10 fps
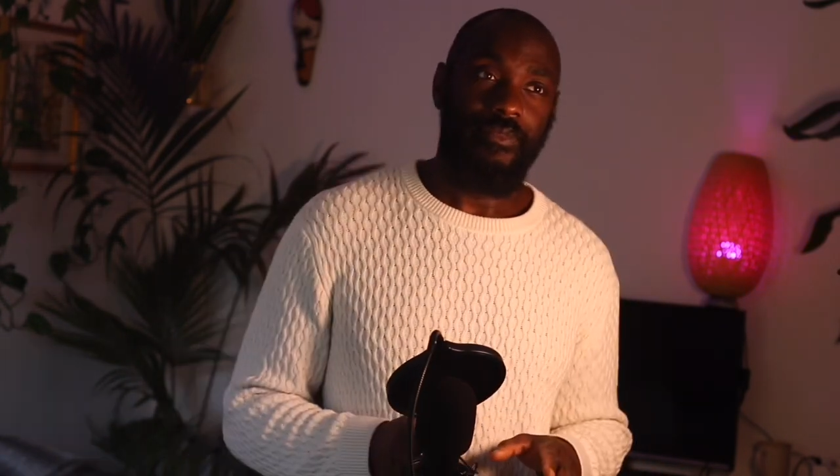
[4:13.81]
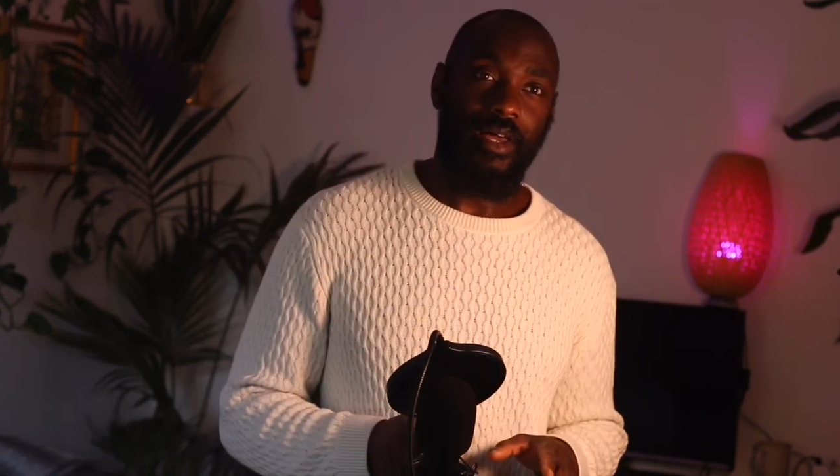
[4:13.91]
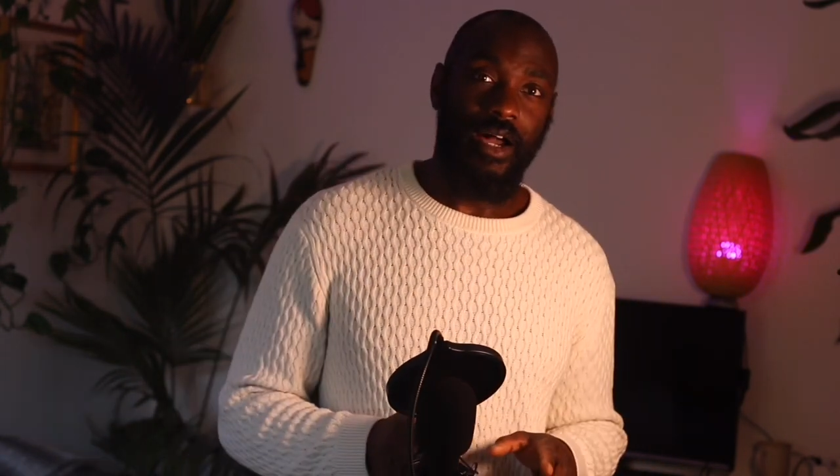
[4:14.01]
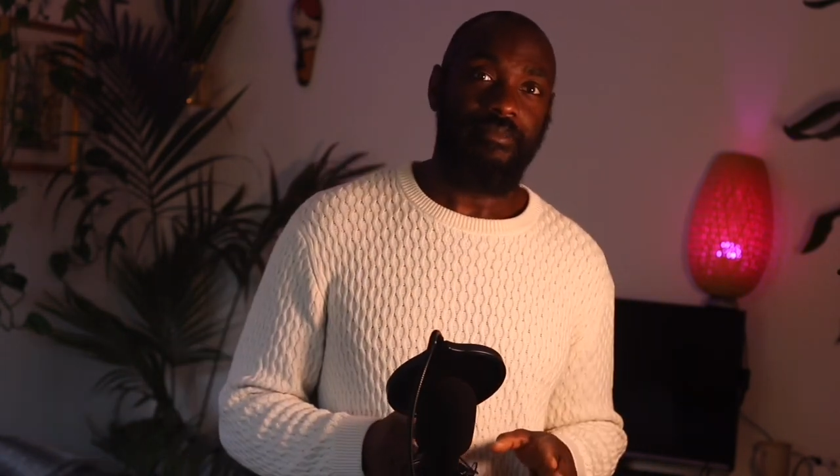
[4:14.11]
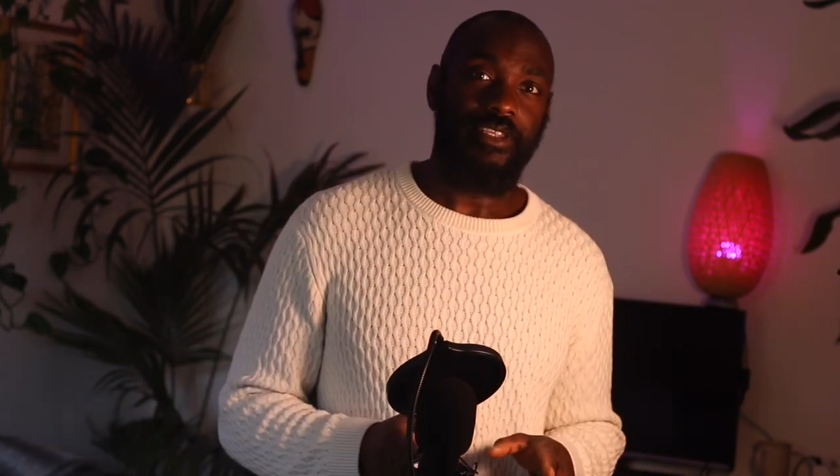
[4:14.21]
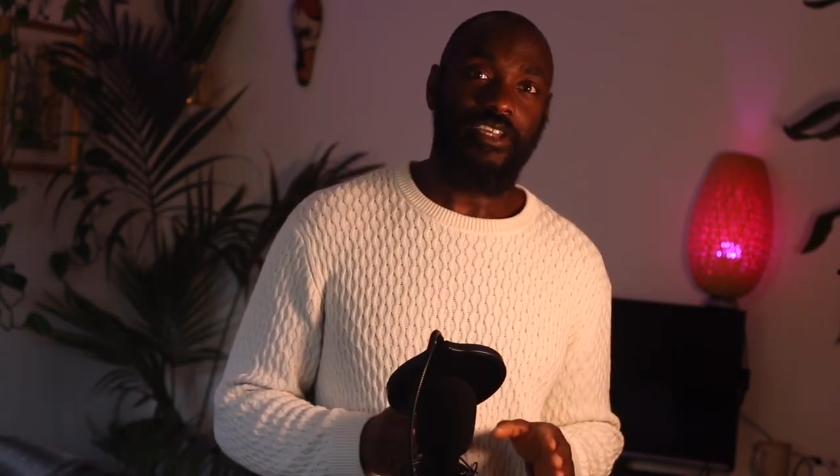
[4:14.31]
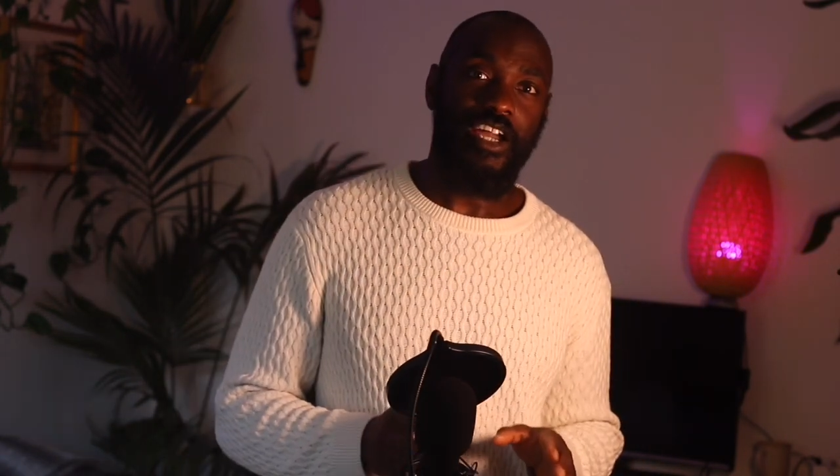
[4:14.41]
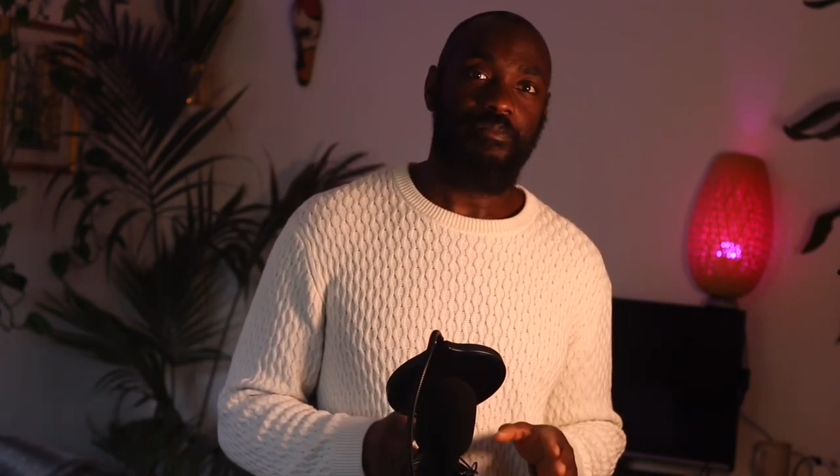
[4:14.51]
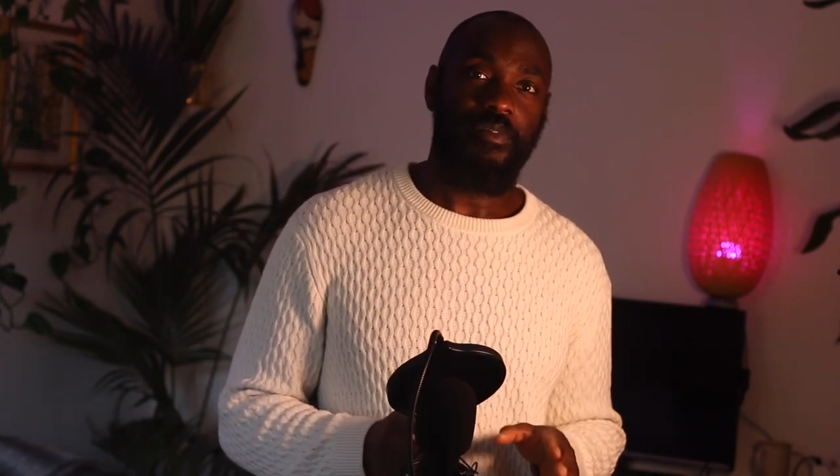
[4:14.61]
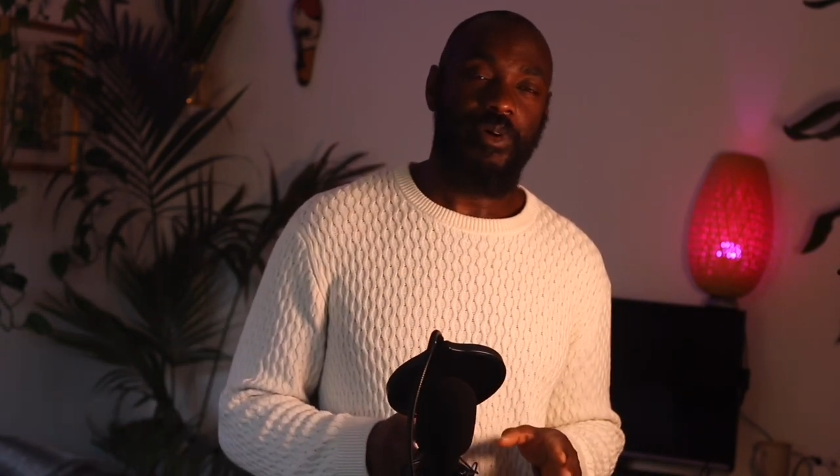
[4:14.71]
I'm the
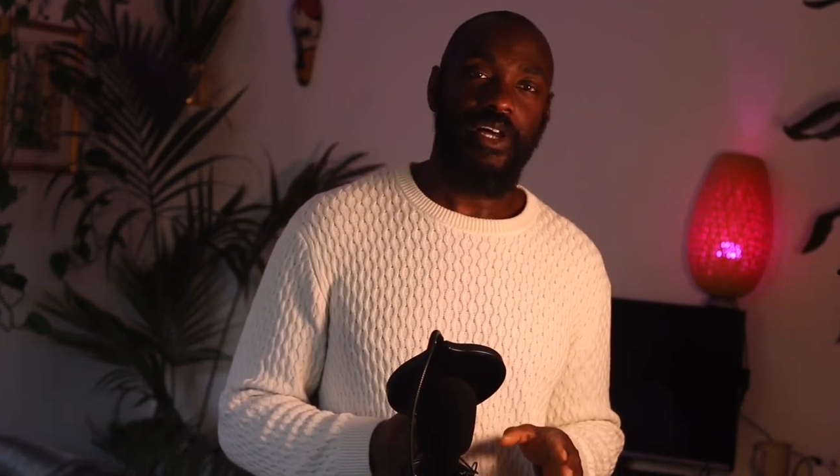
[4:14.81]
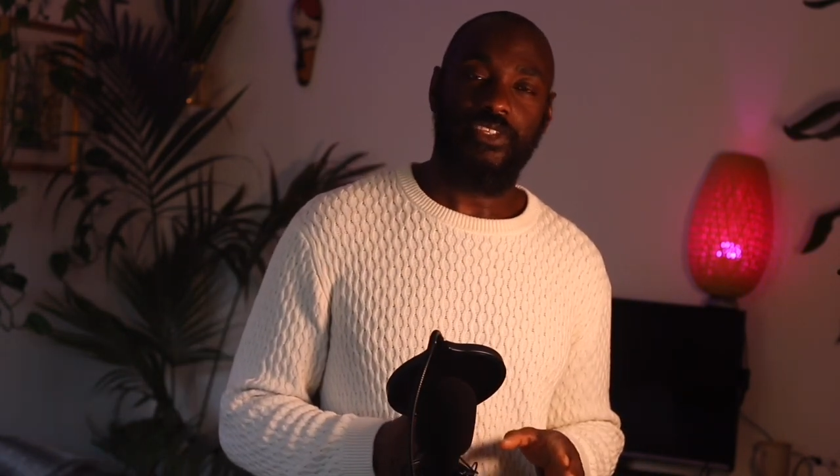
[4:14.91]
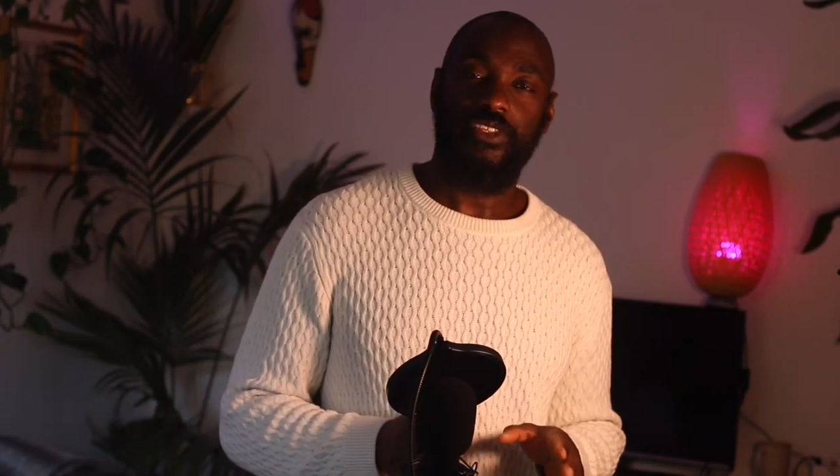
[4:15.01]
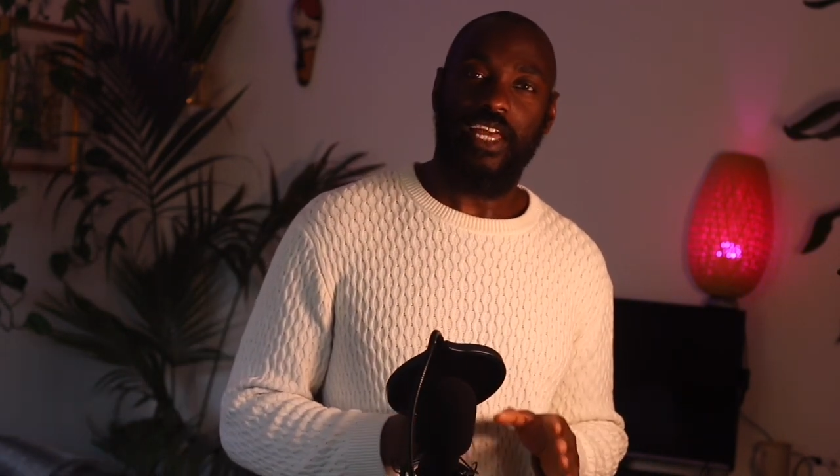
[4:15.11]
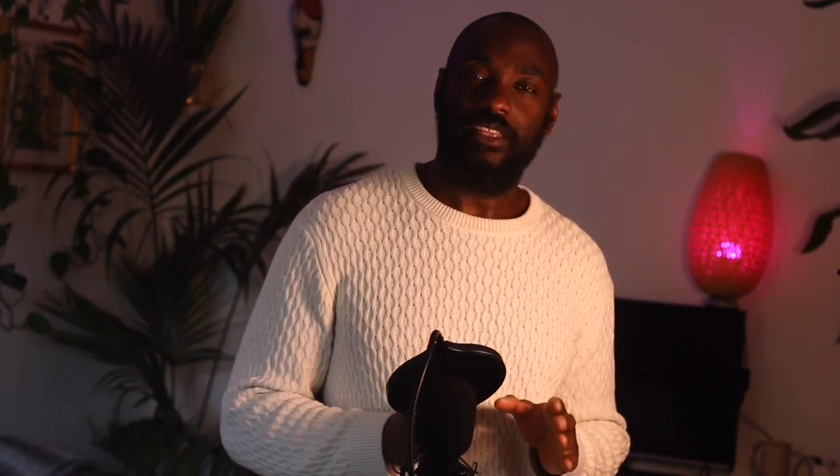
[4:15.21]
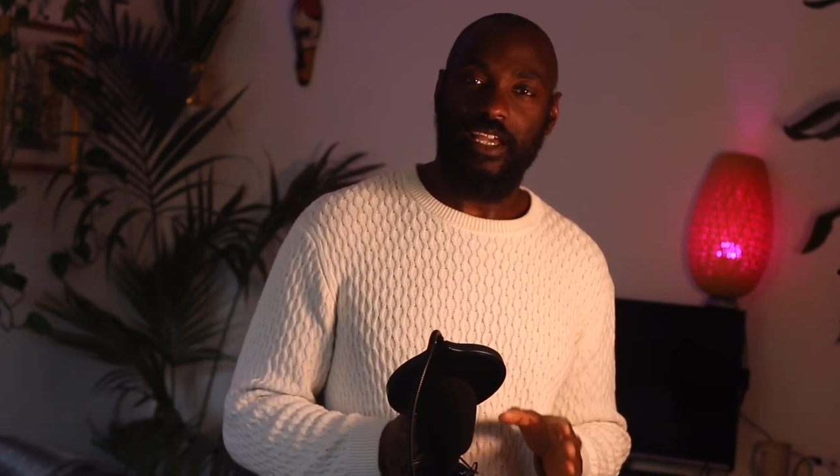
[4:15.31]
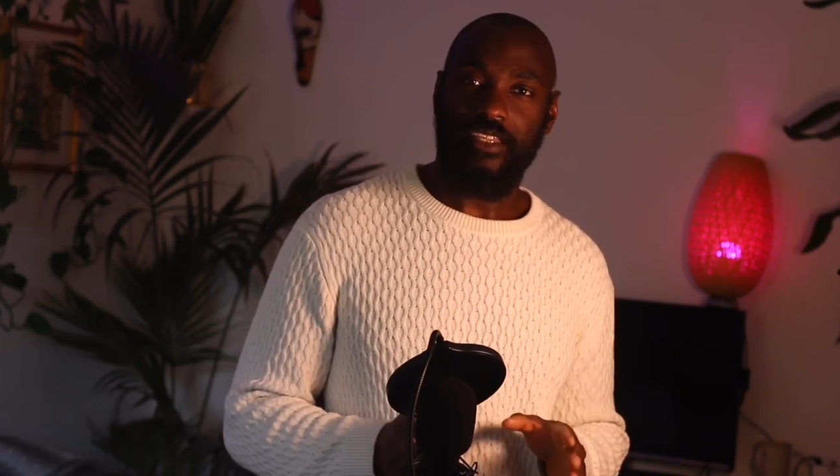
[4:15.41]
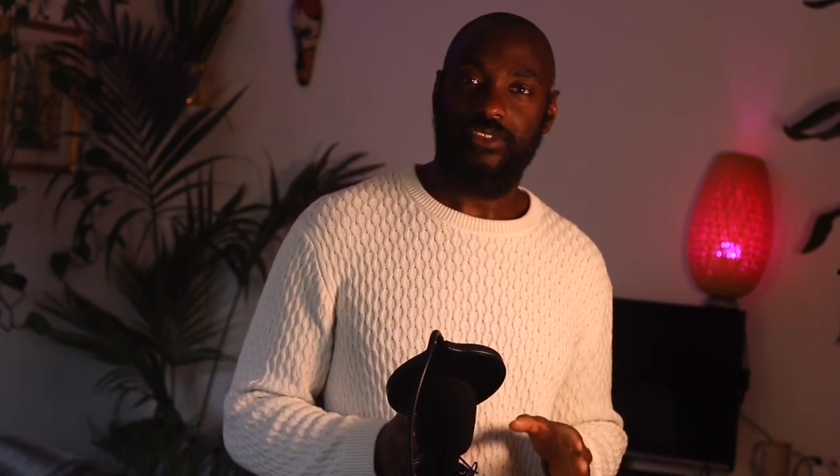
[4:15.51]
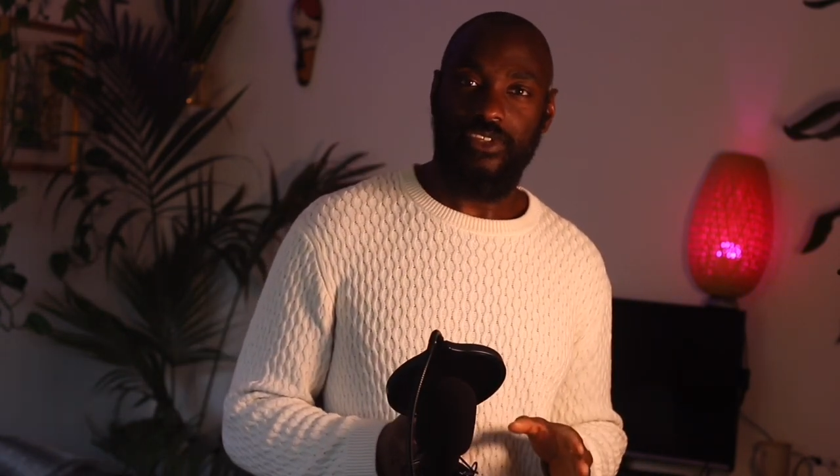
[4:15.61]
type of person that likes